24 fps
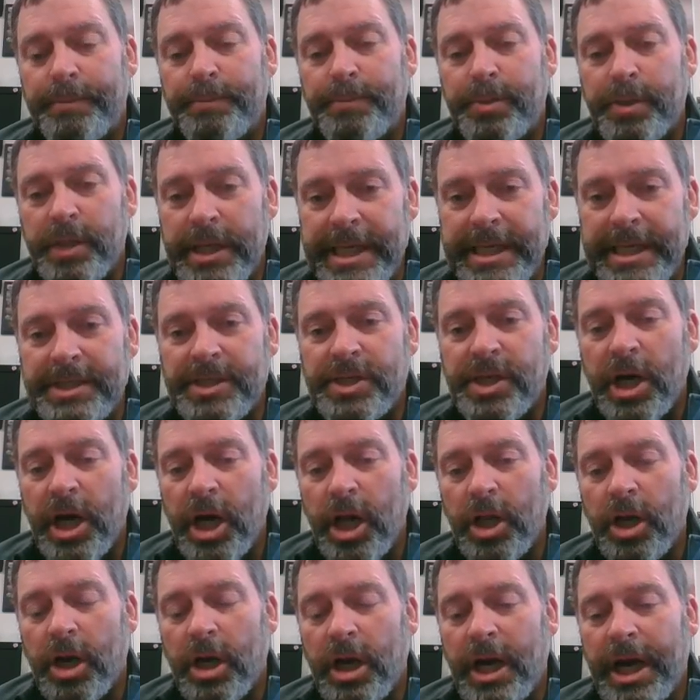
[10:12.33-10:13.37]
please
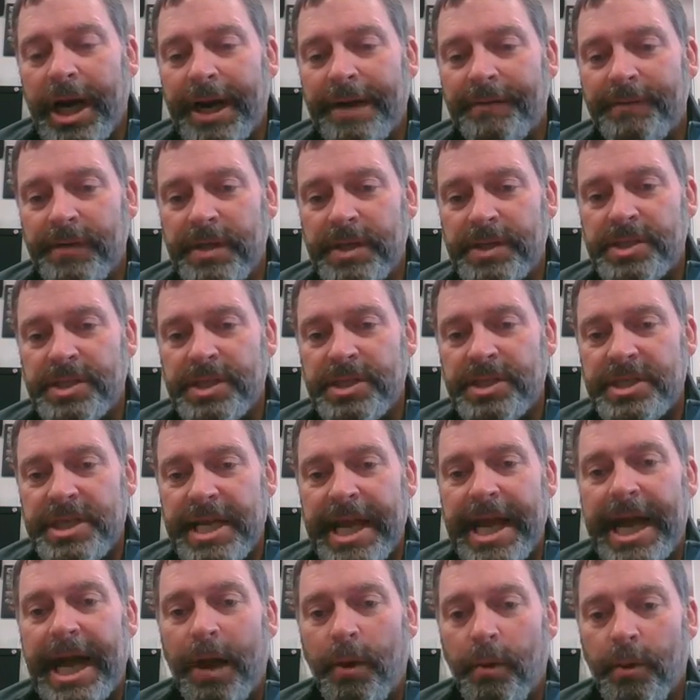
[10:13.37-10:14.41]
call our office and
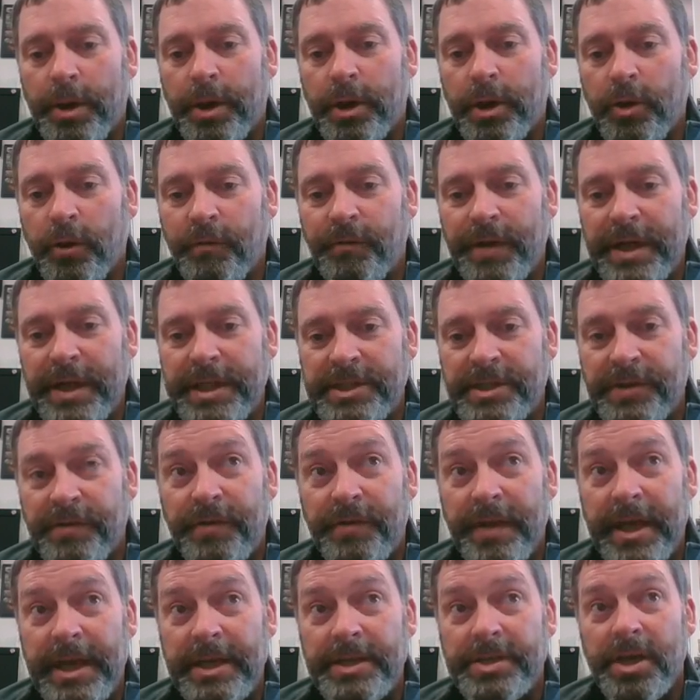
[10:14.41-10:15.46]
say, I want to go face to
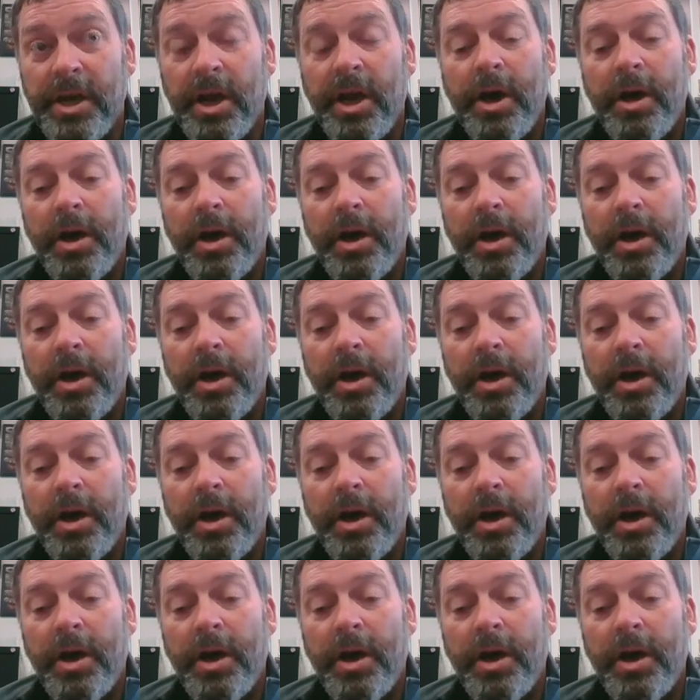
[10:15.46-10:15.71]
face.